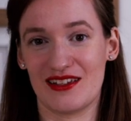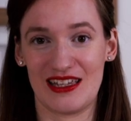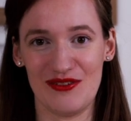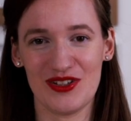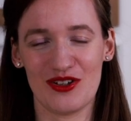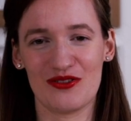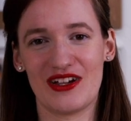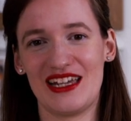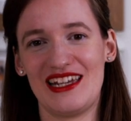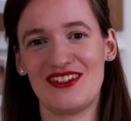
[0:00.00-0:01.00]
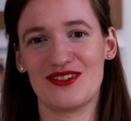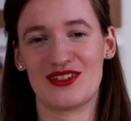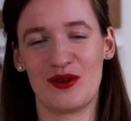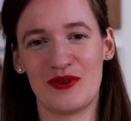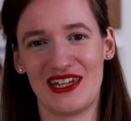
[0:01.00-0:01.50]
giving your violin to
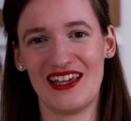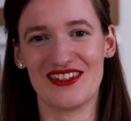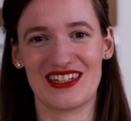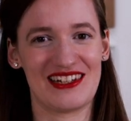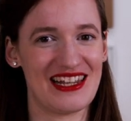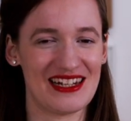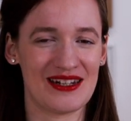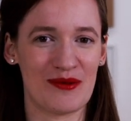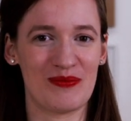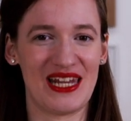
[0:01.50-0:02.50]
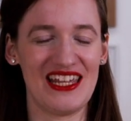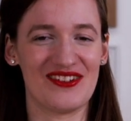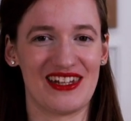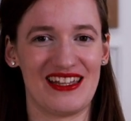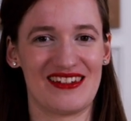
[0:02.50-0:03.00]
someone else and letting them play
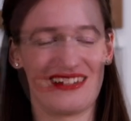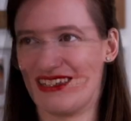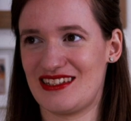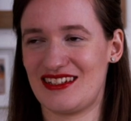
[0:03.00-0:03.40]
on it.